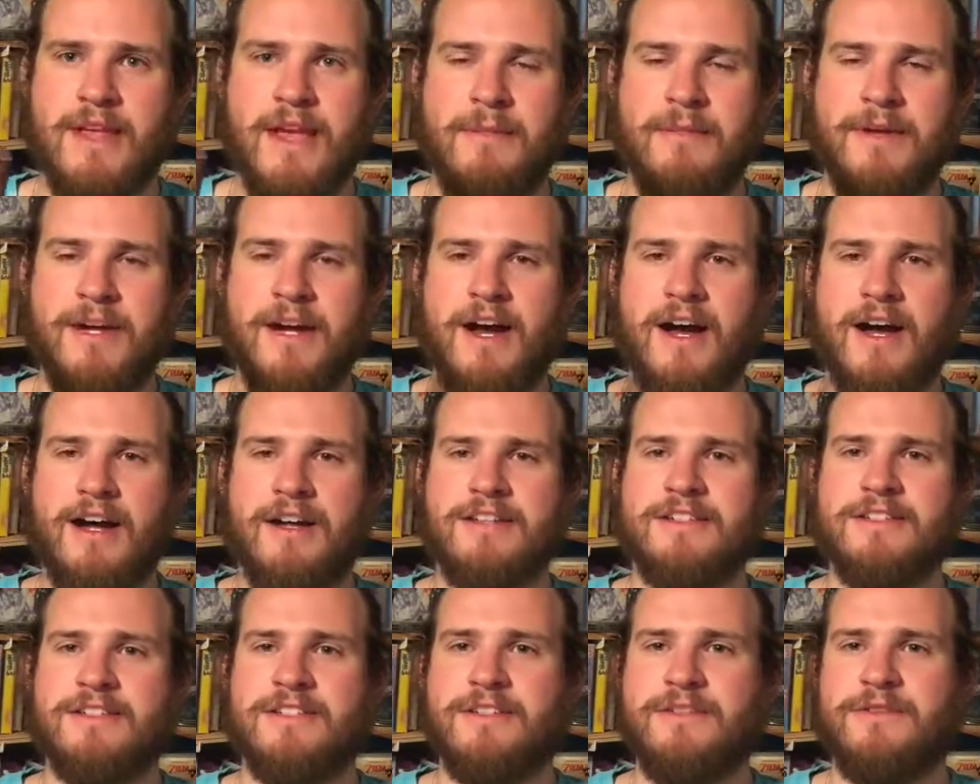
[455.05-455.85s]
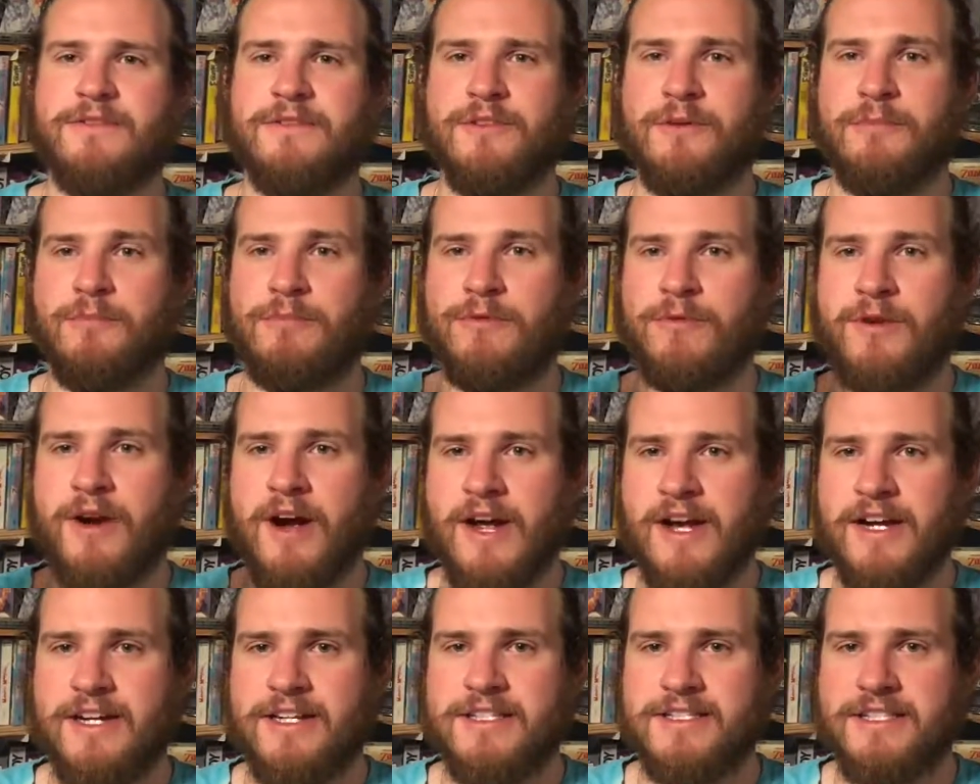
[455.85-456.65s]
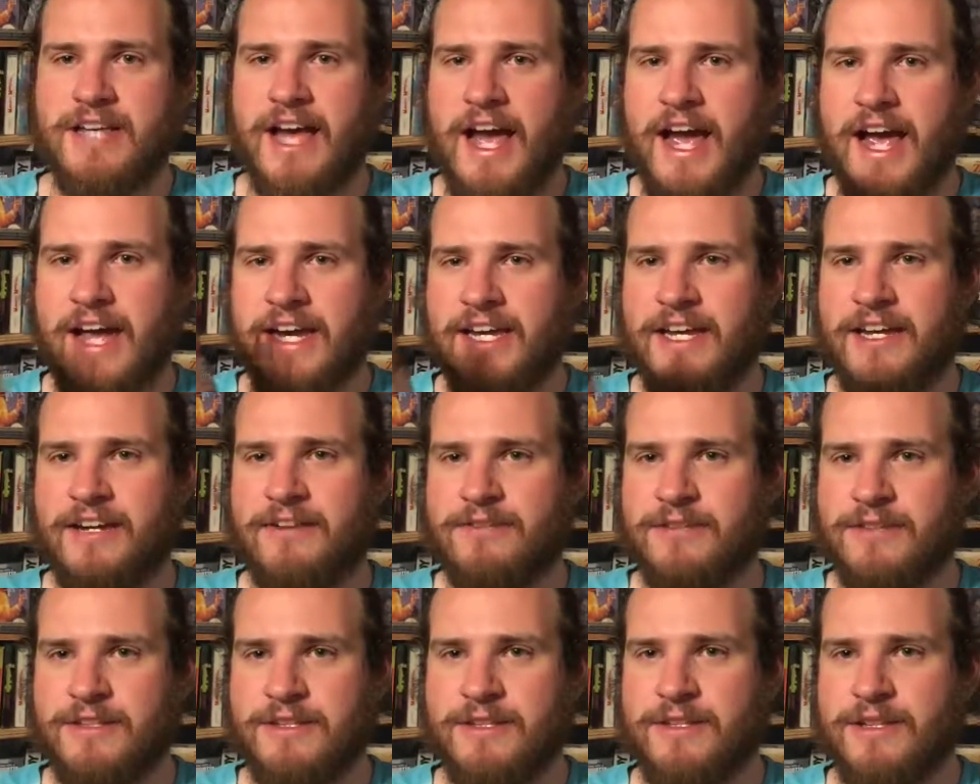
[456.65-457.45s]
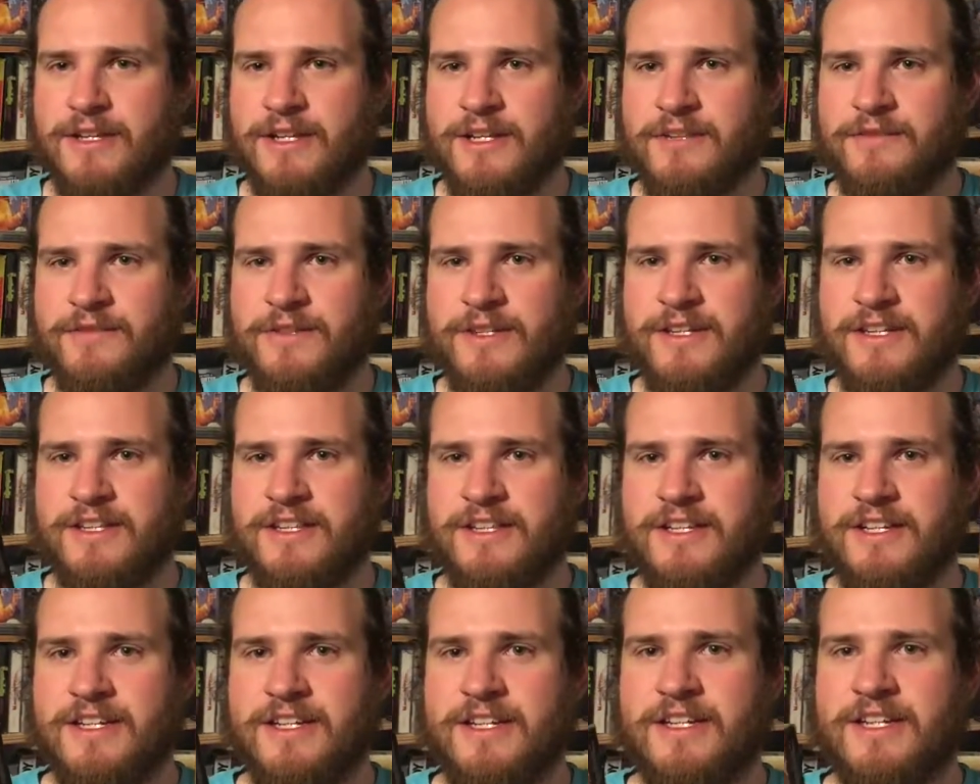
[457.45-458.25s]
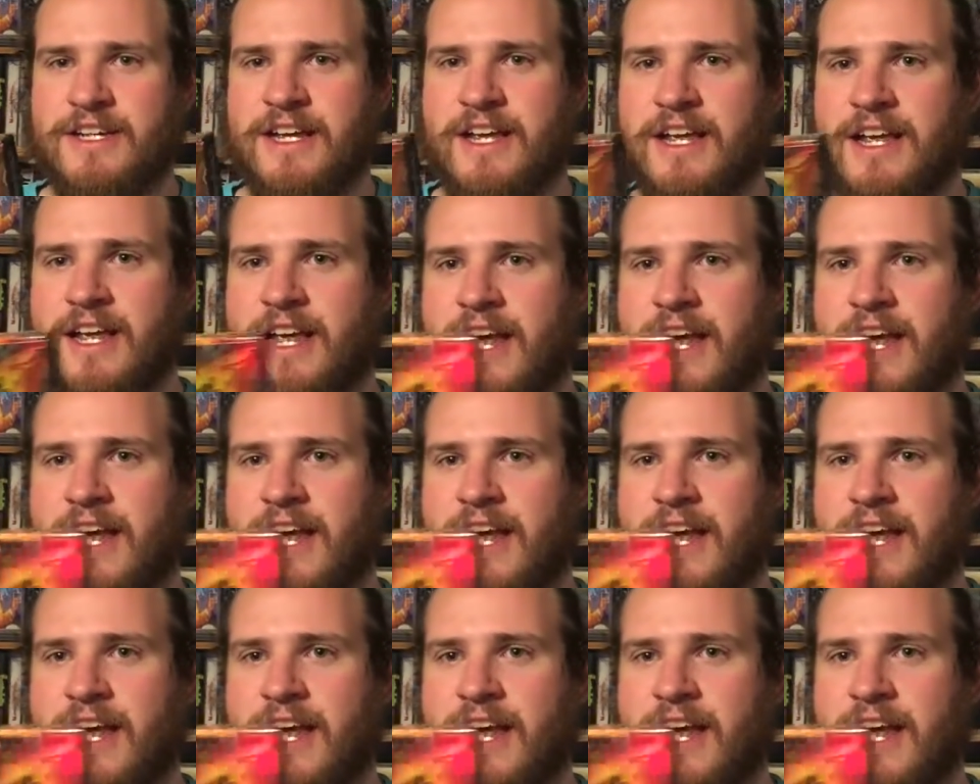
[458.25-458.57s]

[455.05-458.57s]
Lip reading: I mean, honestly, for the price, I can't really think of anything.